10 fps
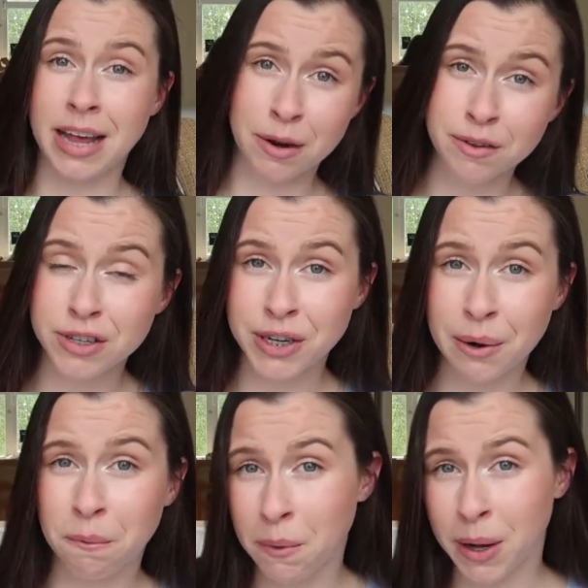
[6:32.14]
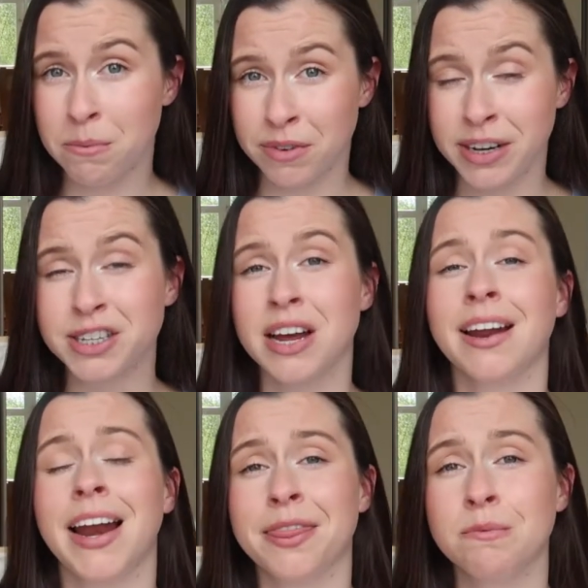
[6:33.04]
out of the shower when I'm finished, and I
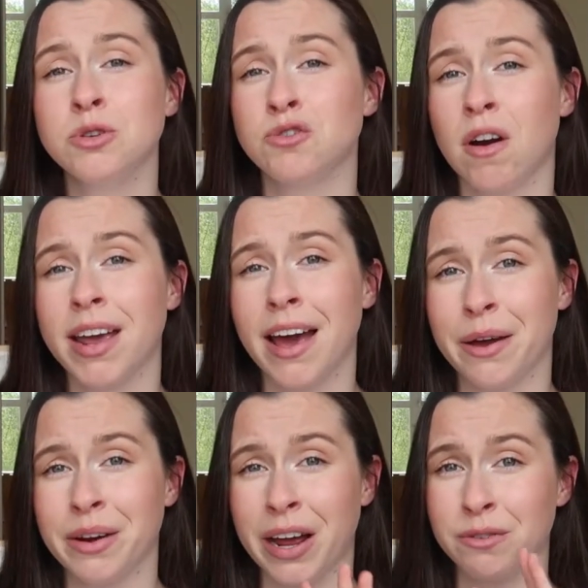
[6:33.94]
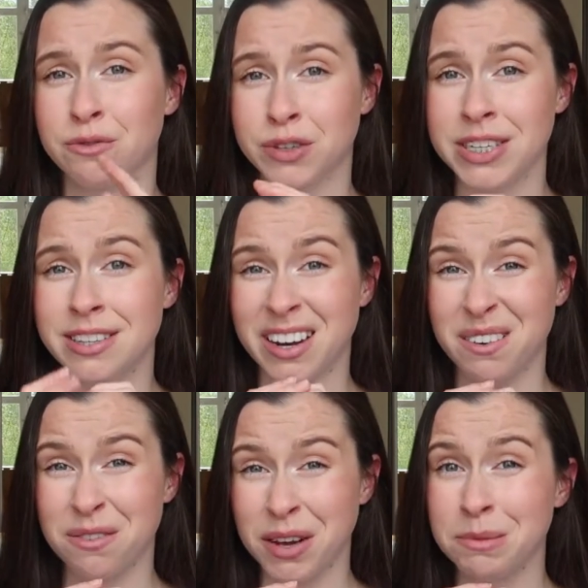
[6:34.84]
let them dry out and
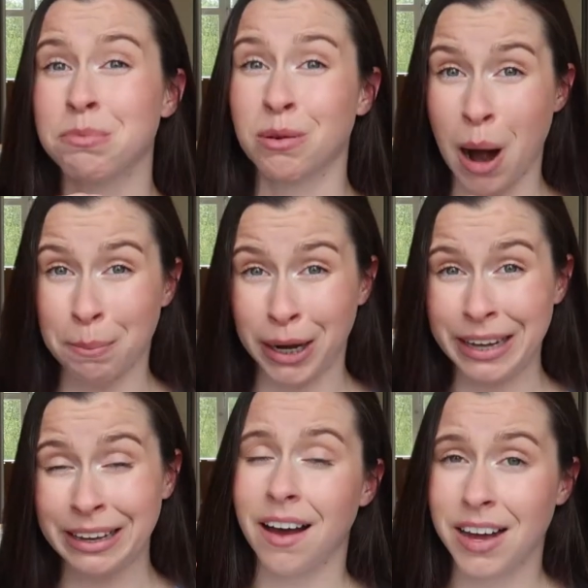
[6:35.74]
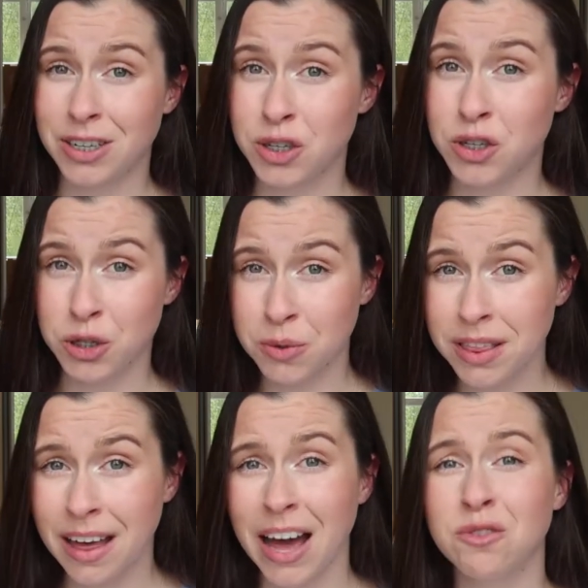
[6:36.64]
re-solidify properly. And doing
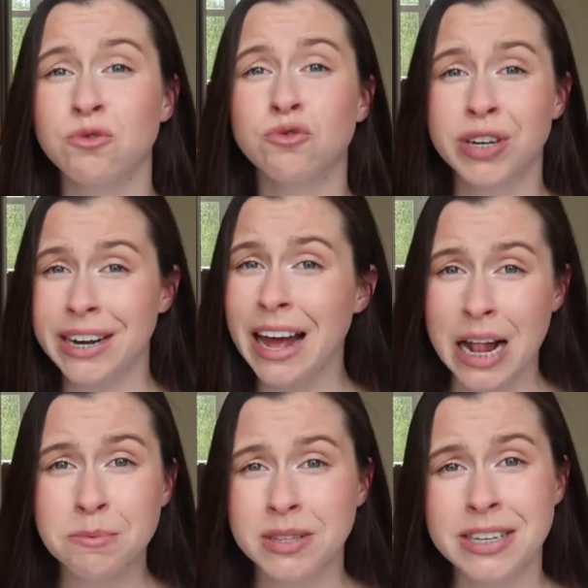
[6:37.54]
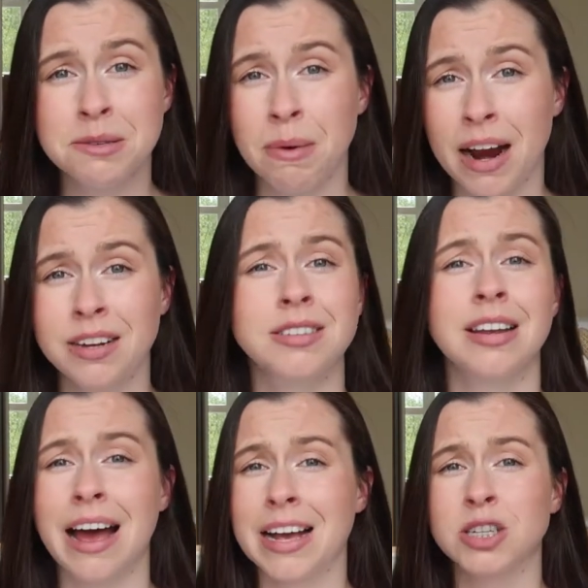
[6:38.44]
that really helps these bars to
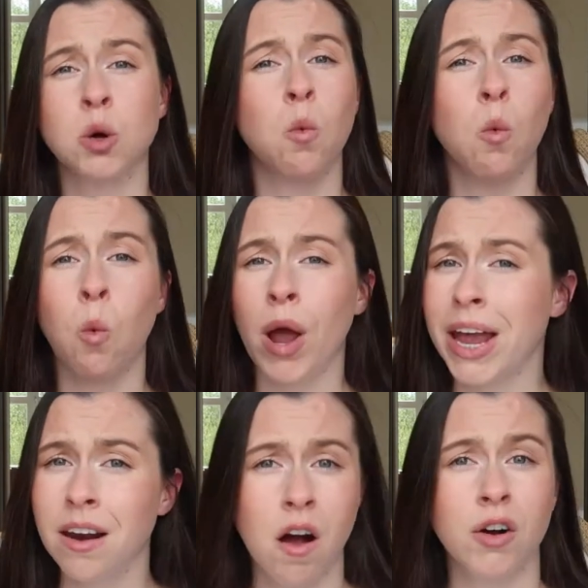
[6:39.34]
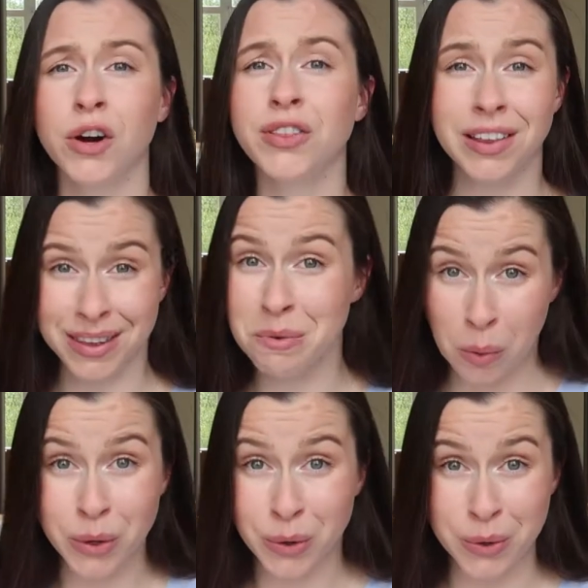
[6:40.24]
last way longer than they
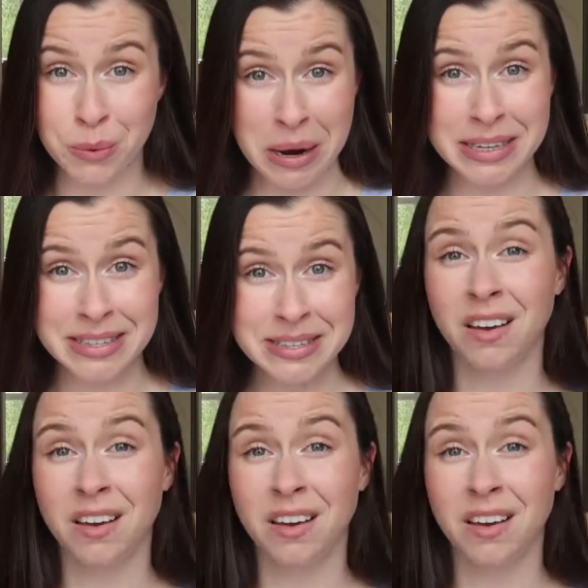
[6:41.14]
would otherwise.